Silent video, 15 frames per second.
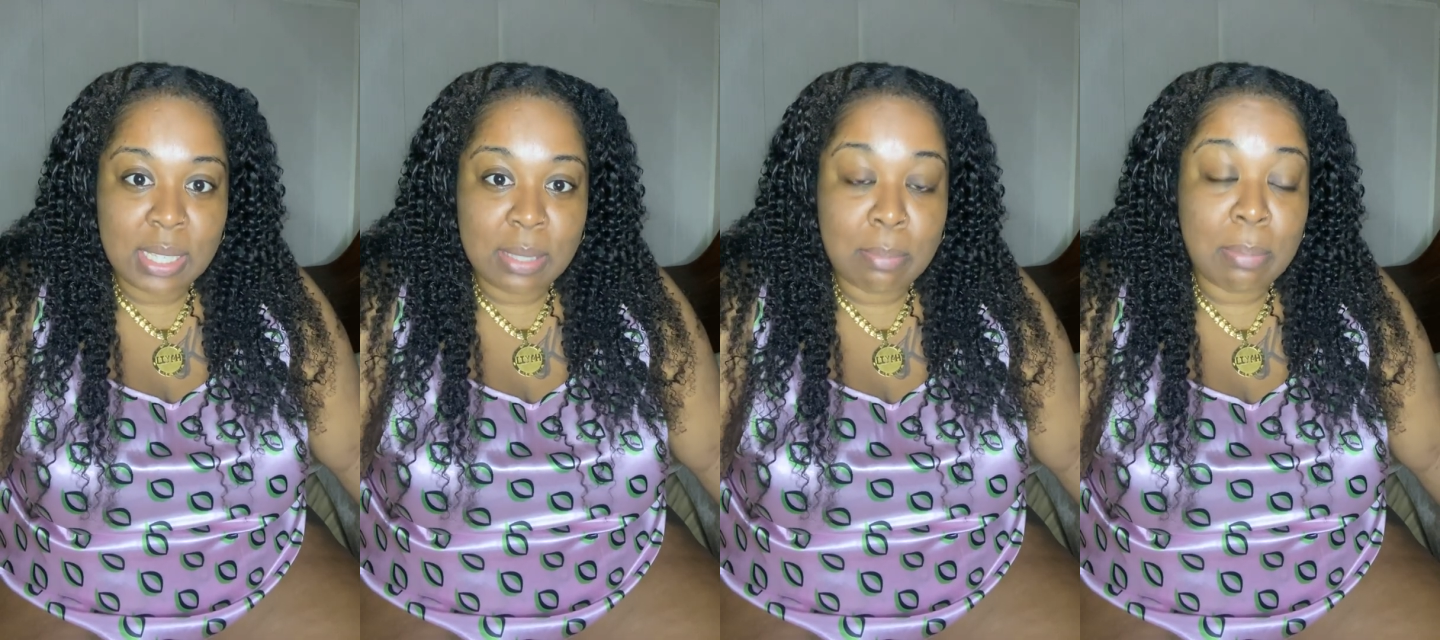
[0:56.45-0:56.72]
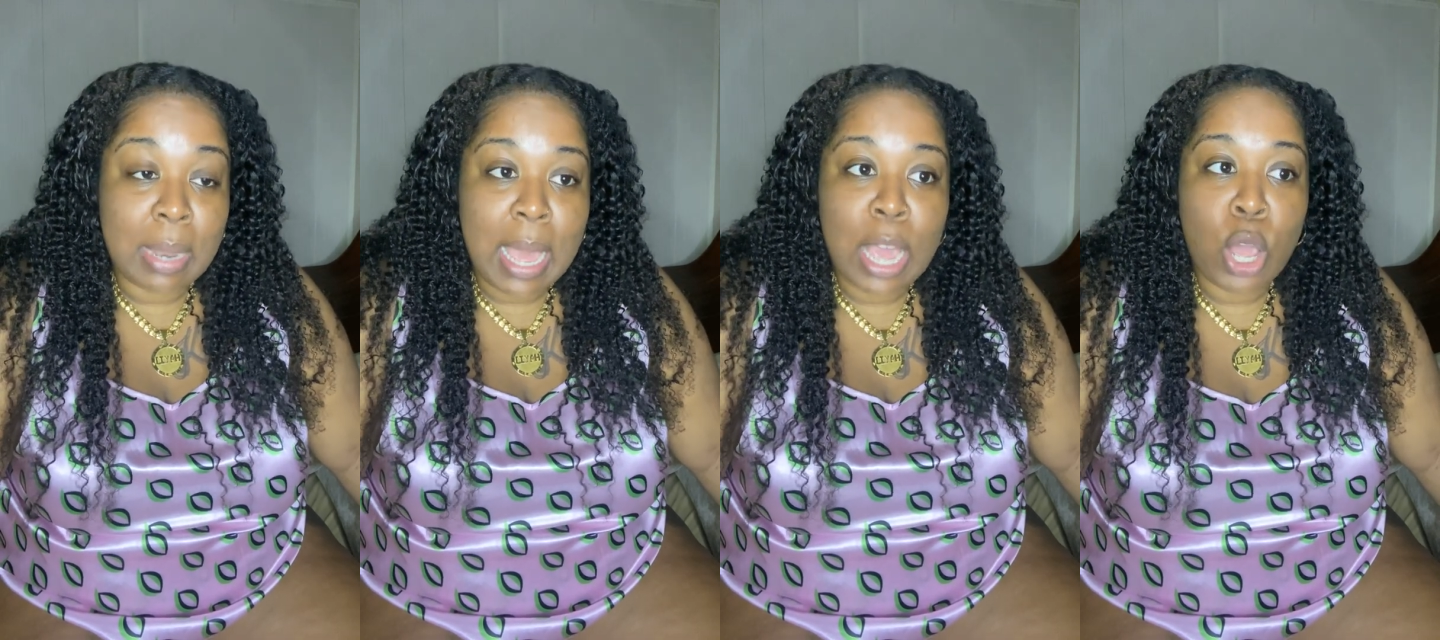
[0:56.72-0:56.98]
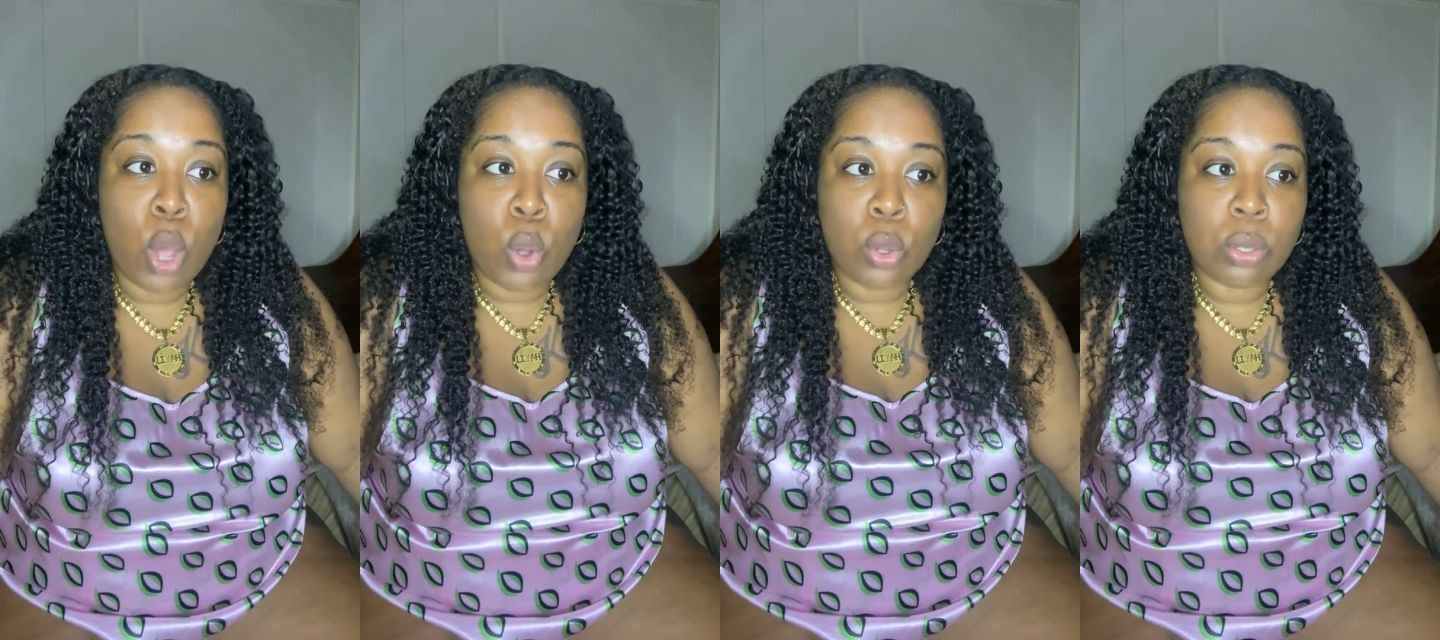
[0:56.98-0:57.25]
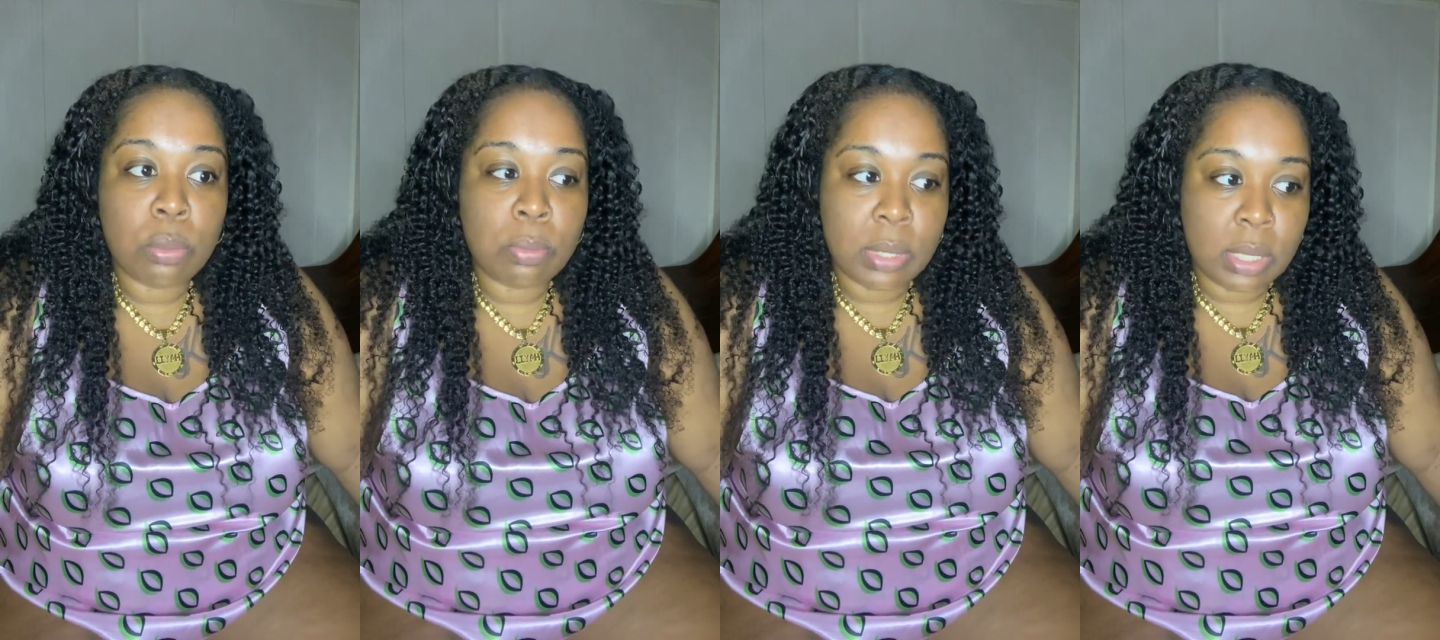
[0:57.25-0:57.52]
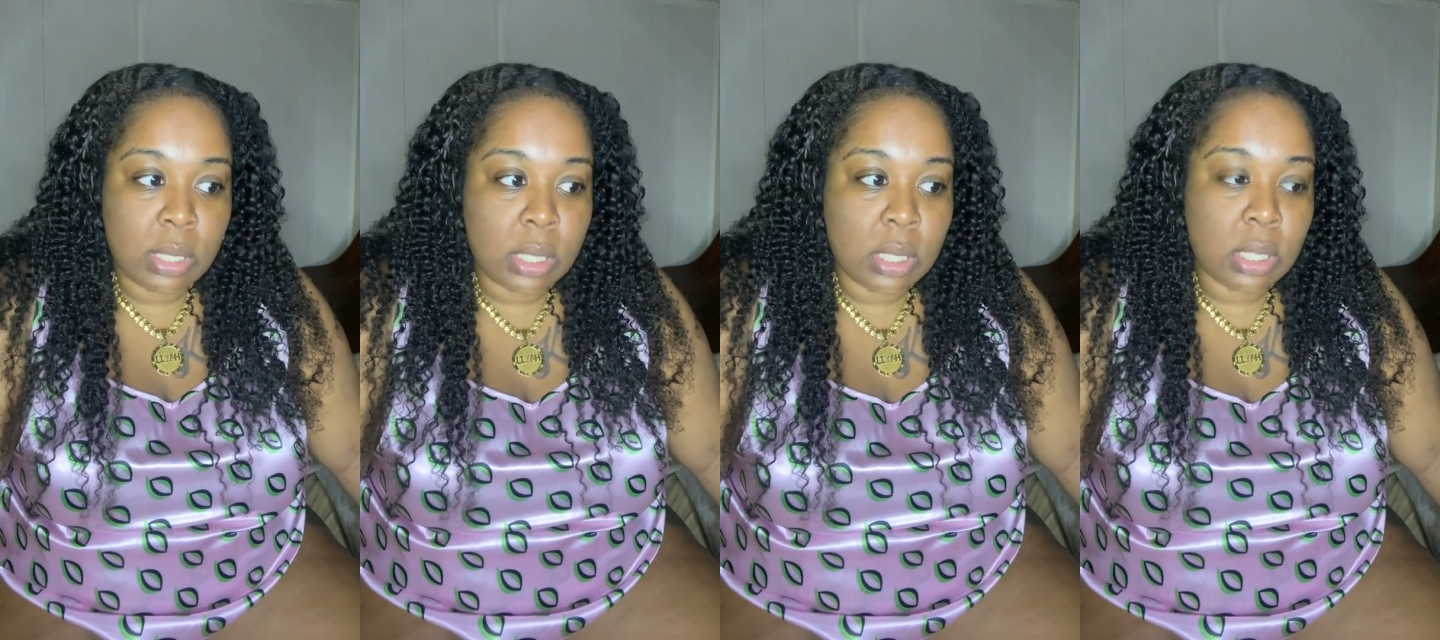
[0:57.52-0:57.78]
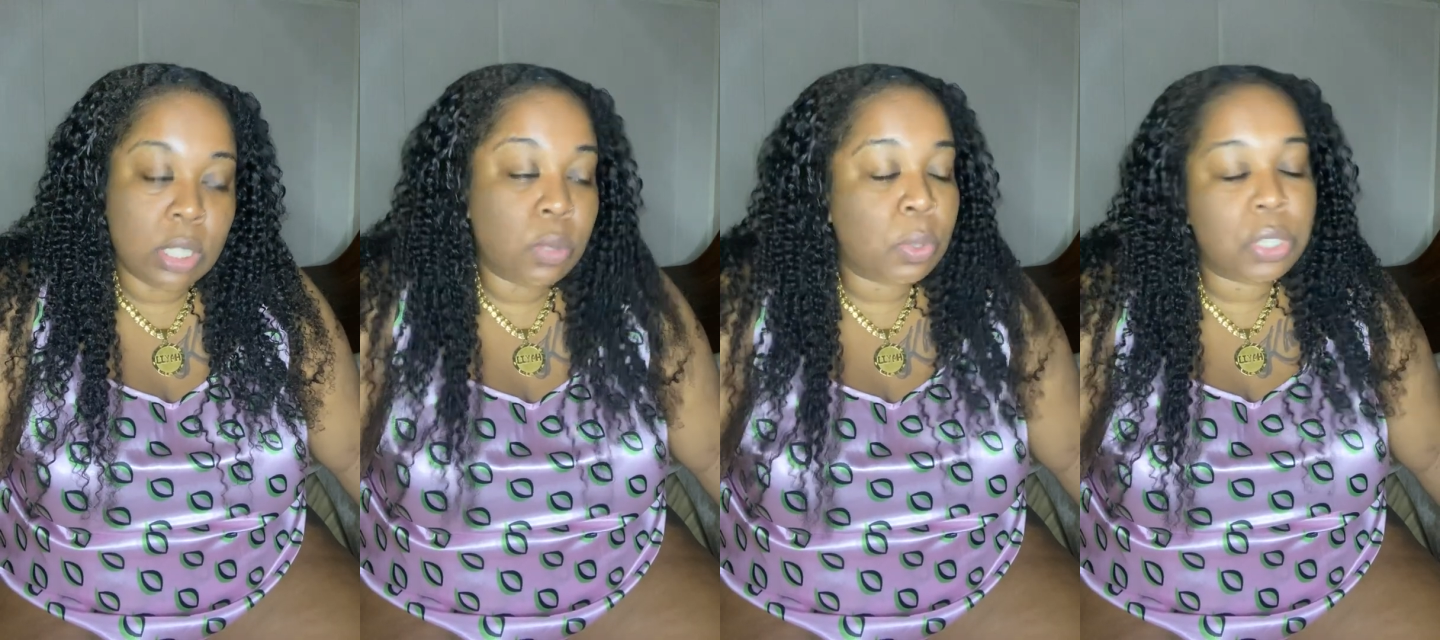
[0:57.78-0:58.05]
black owned
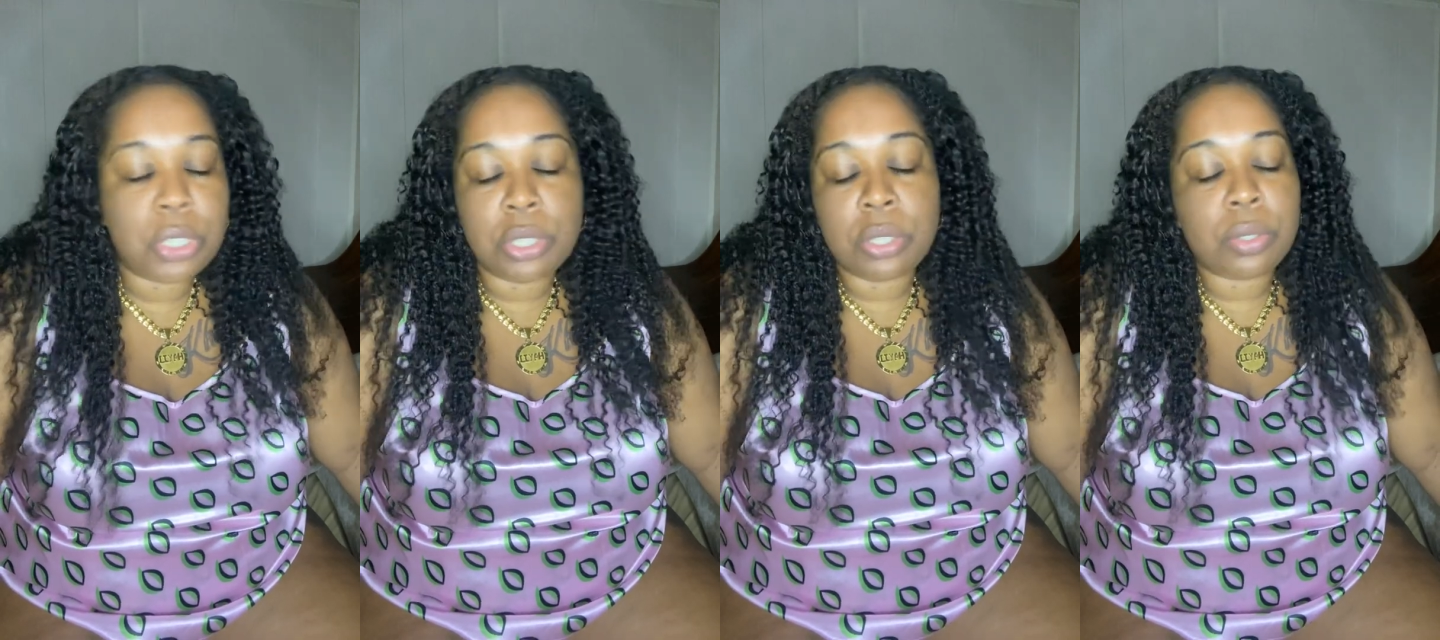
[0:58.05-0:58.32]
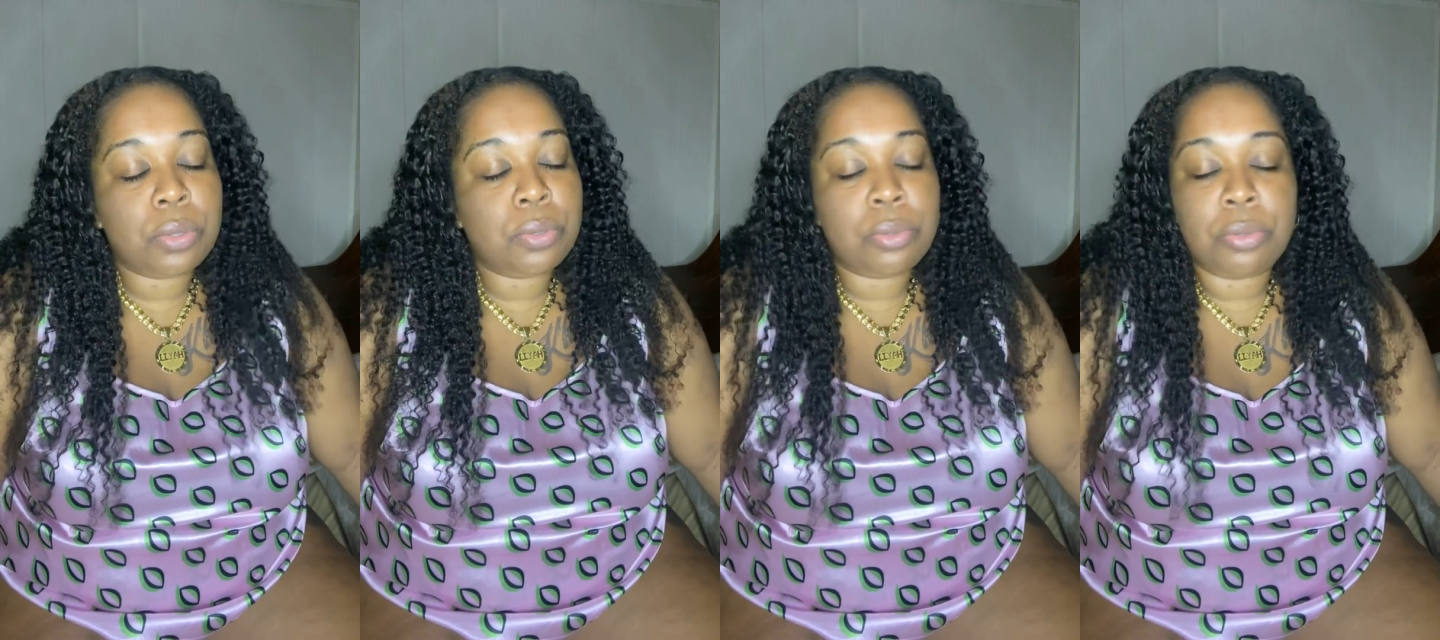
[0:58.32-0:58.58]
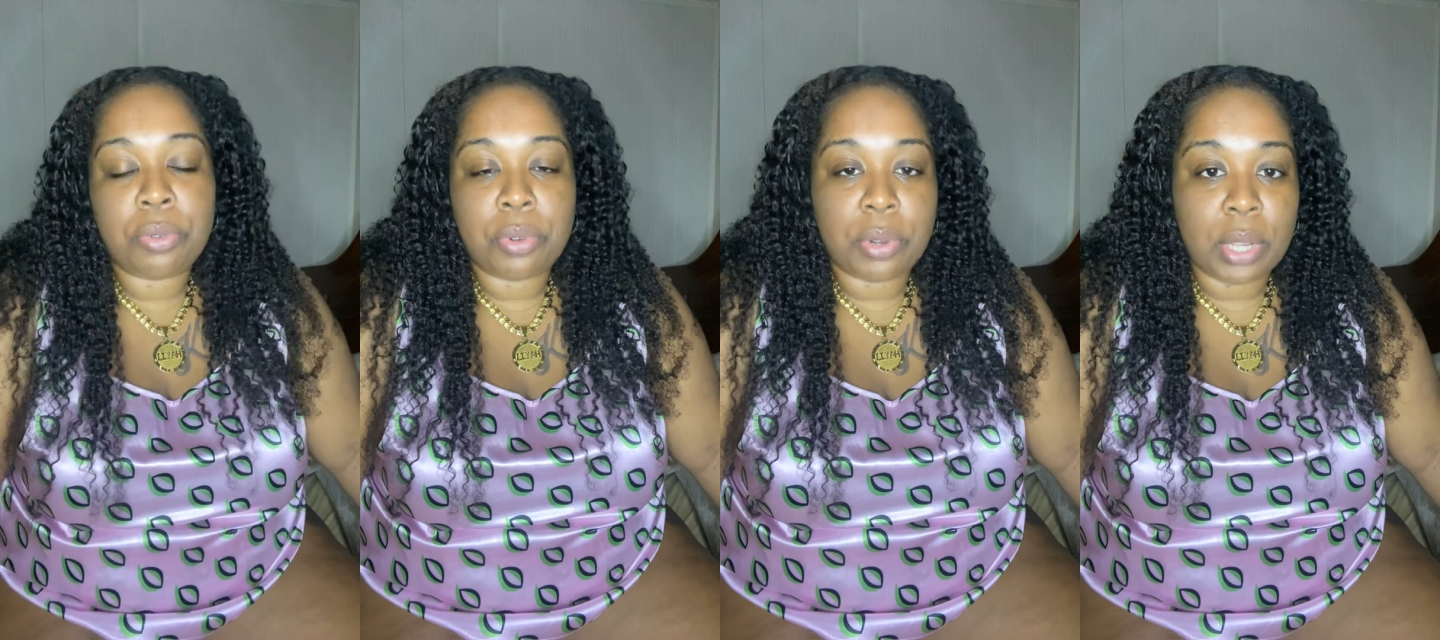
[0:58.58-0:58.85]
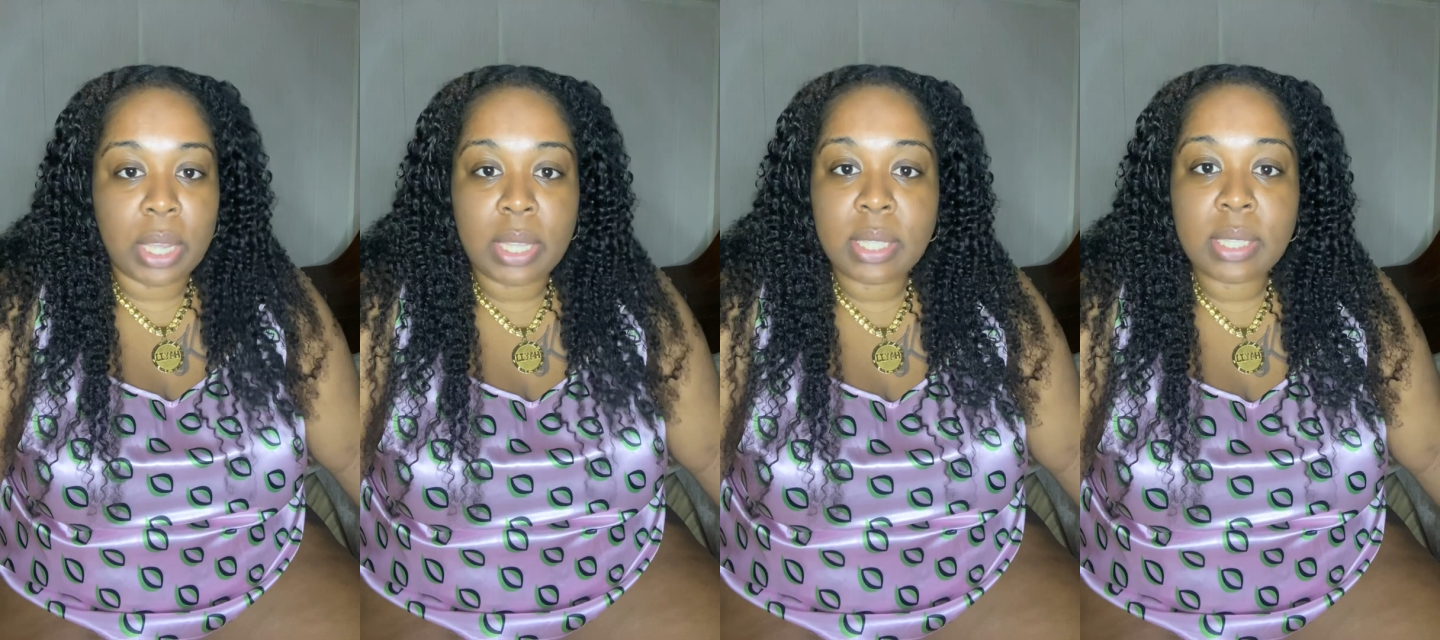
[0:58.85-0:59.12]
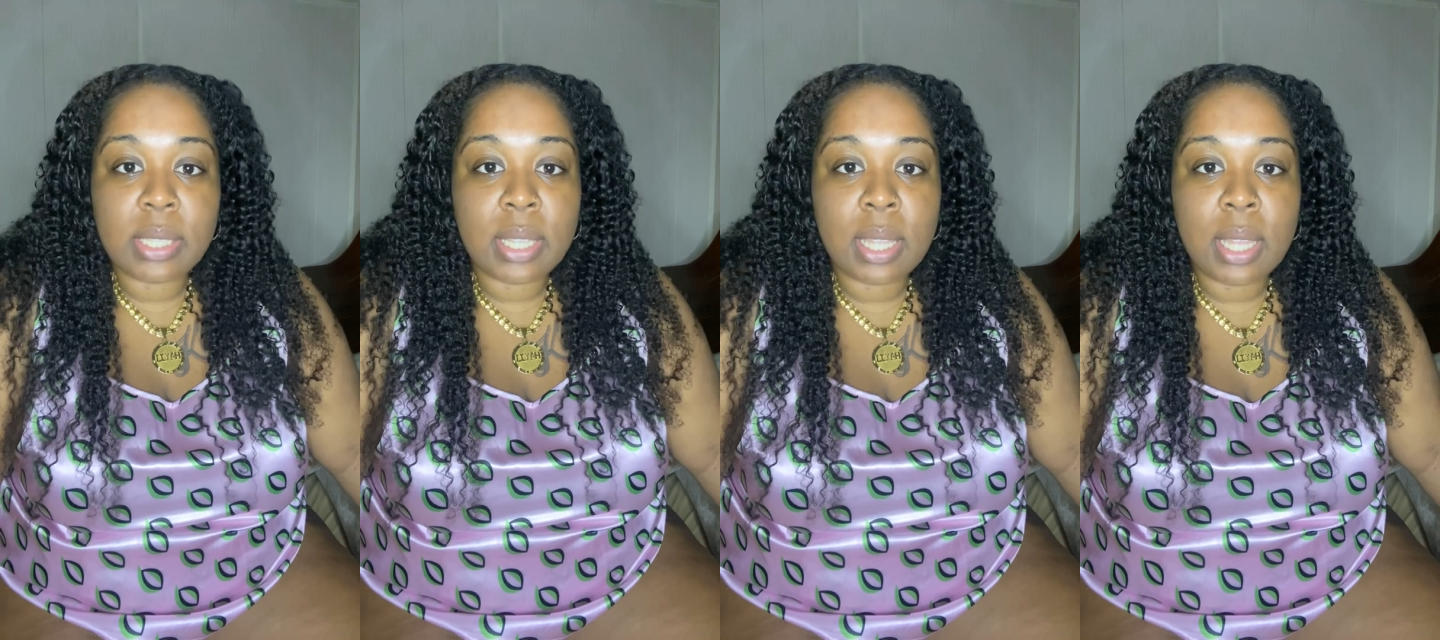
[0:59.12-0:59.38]
businesses, which is great.